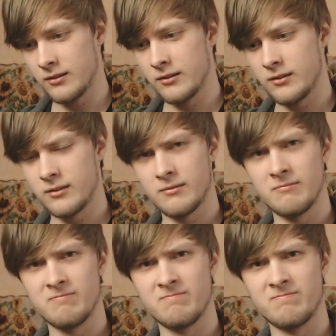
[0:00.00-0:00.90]

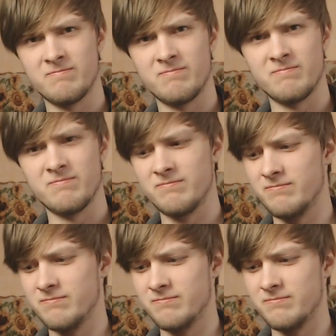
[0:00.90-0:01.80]

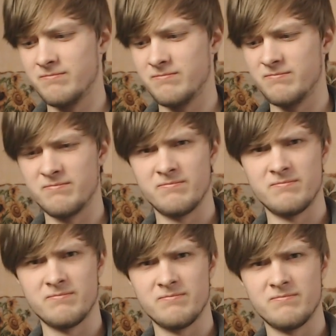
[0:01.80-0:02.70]

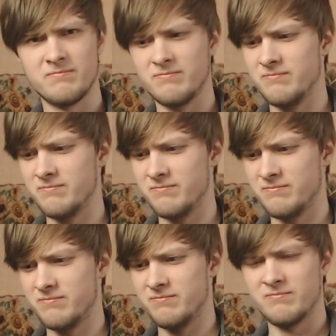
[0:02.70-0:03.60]
Nothing is said.